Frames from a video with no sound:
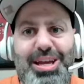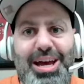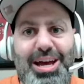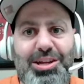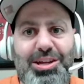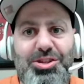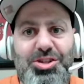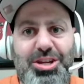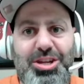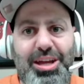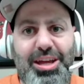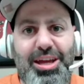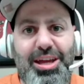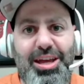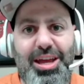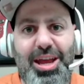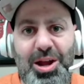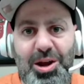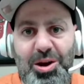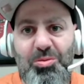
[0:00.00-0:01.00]
G
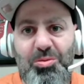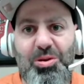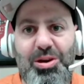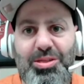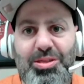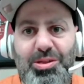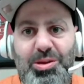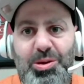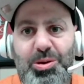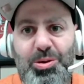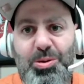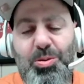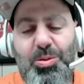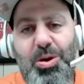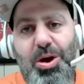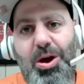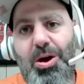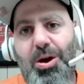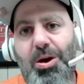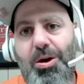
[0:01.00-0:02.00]
here with you
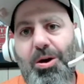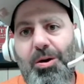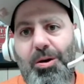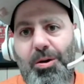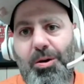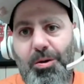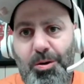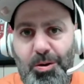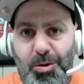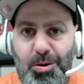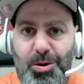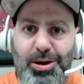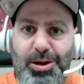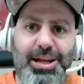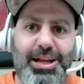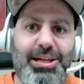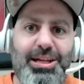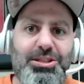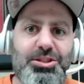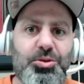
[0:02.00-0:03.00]
on
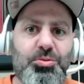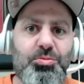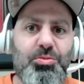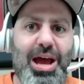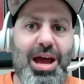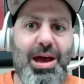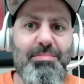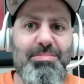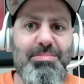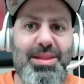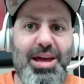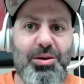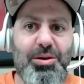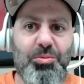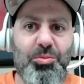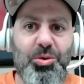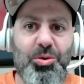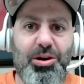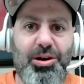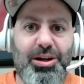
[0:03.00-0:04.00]
It's a Wrap
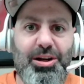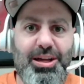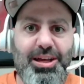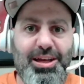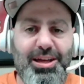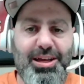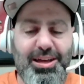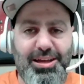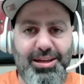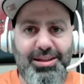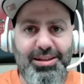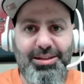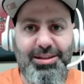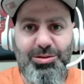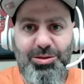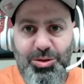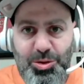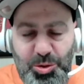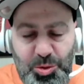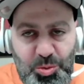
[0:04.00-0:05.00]
Network.
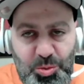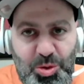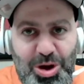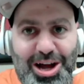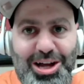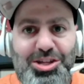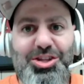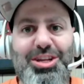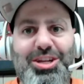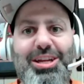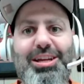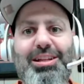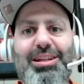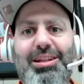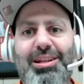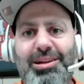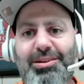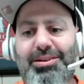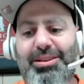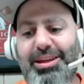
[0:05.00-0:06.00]
You're watching
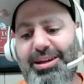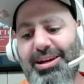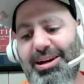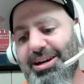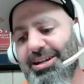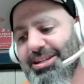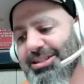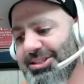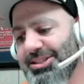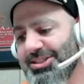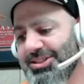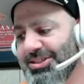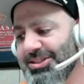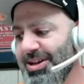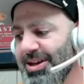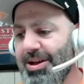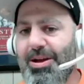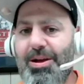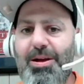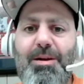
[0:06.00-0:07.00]
Clear the Ice,
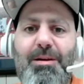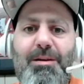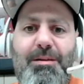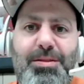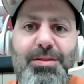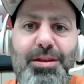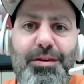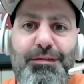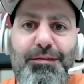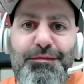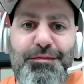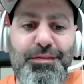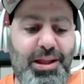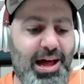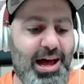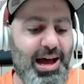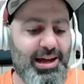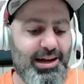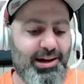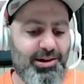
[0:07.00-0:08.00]
the
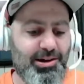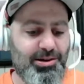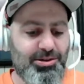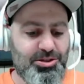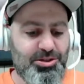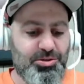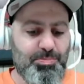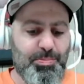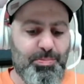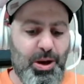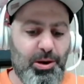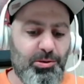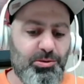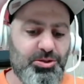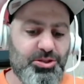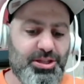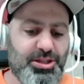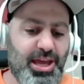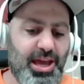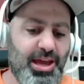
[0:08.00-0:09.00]
Flyers
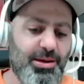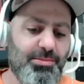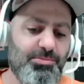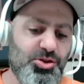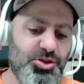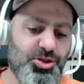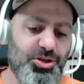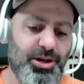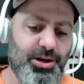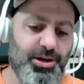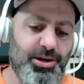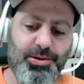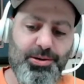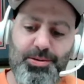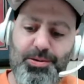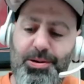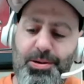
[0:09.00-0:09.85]
post-game show.